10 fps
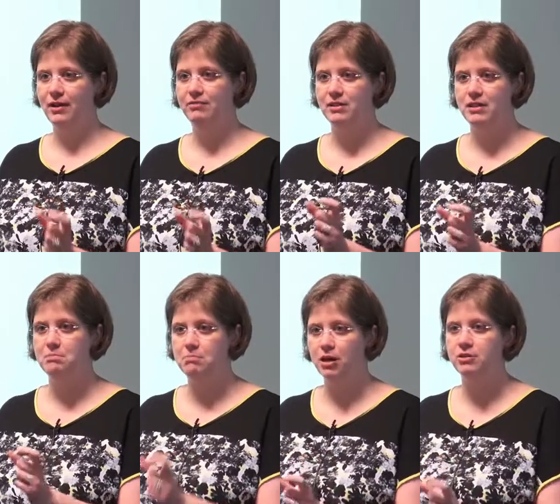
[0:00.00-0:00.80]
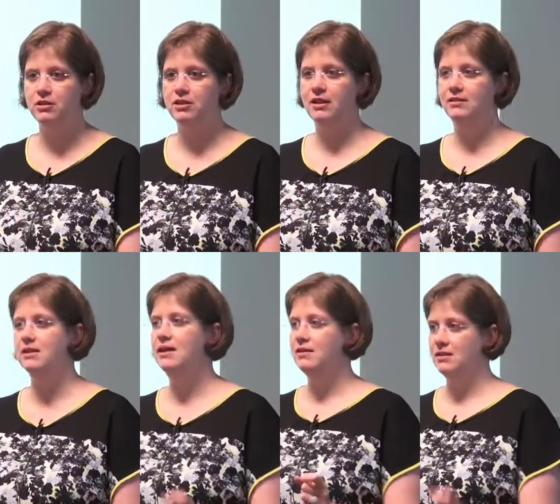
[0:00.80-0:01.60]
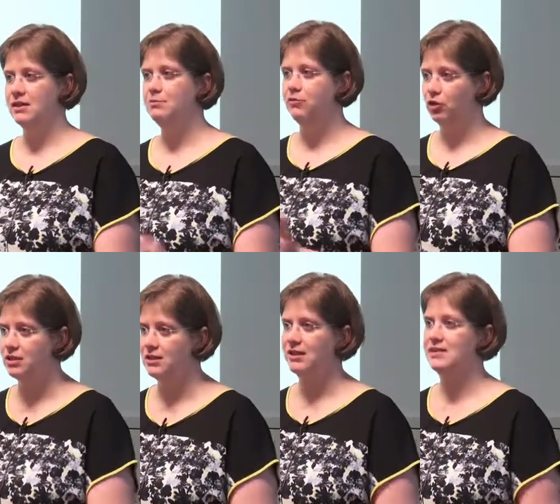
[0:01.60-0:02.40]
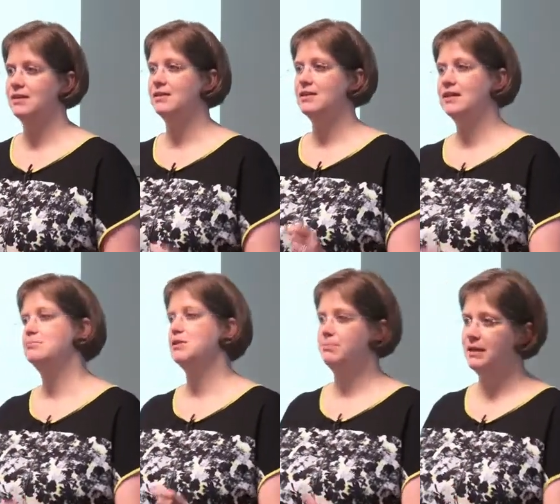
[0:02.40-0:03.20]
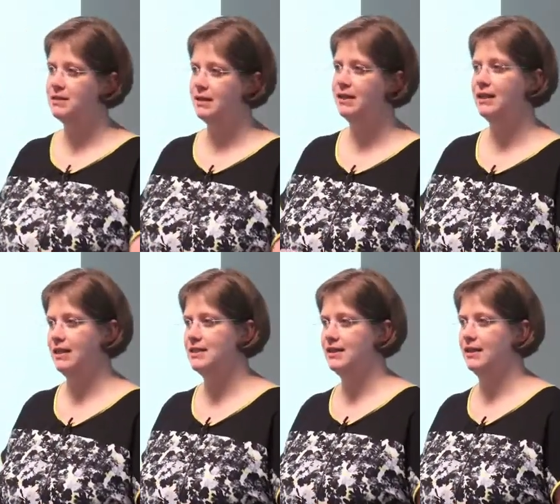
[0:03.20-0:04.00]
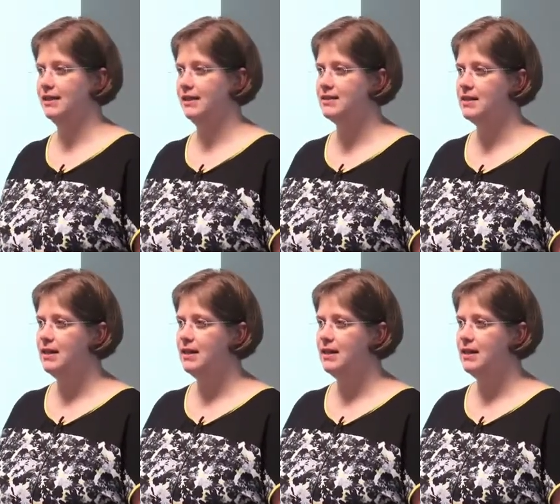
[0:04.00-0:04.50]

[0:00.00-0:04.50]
have the same margin and the same font size and the same spacing and things like that.